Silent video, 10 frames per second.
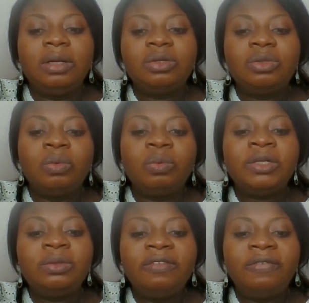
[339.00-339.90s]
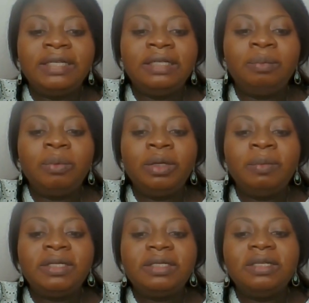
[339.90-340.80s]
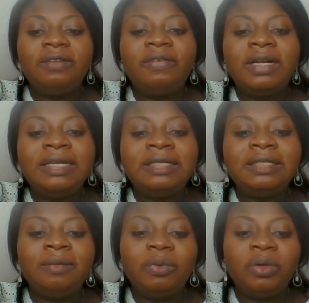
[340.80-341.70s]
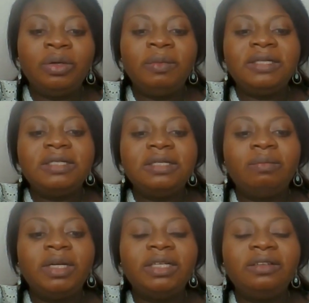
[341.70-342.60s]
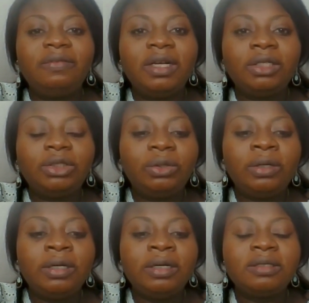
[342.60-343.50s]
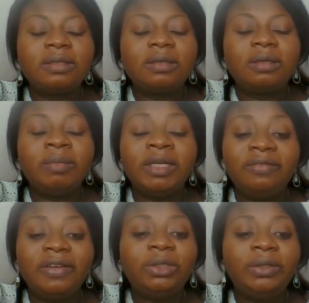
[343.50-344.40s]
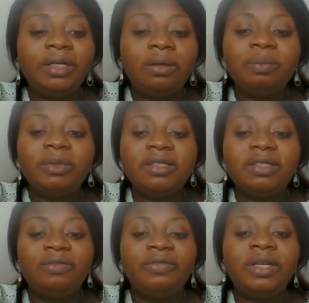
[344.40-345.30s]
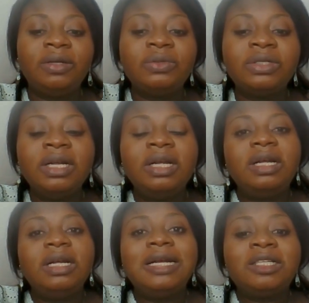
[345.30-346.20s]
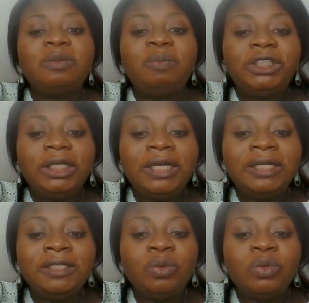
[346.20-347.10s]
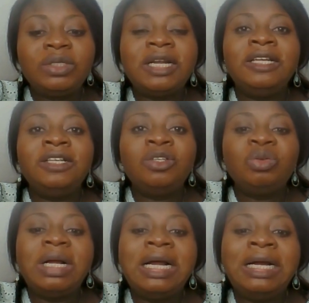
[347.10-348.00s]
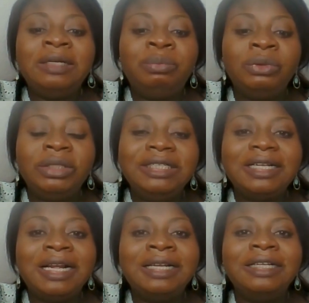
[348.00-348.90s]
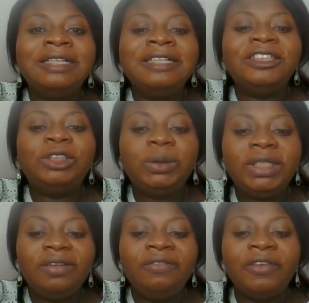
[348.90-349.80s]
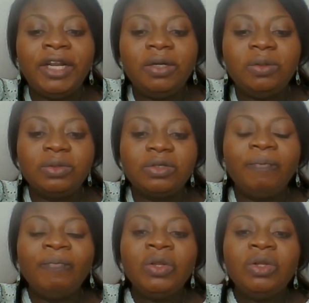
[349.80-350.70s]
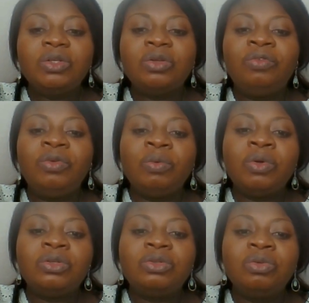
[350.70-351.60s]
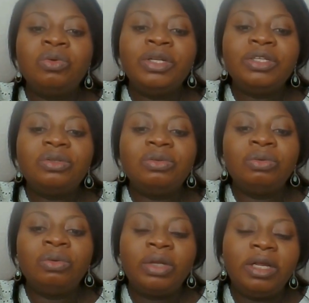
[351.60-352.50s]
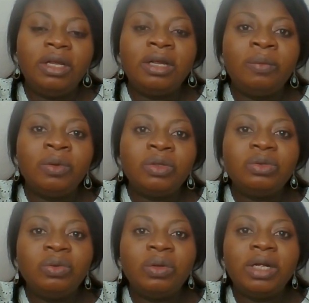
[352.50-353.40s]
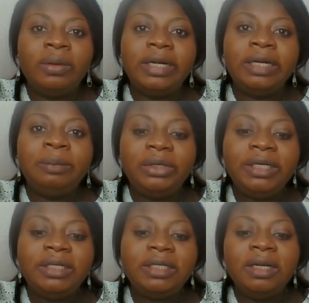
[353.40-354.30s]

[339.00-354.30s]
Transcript: So where do they find employment? They find employment in manufacturing companies of vehicles, especially those are into hybrid and electric vehicles. So if you want to go into, okay, I want to know how hybrid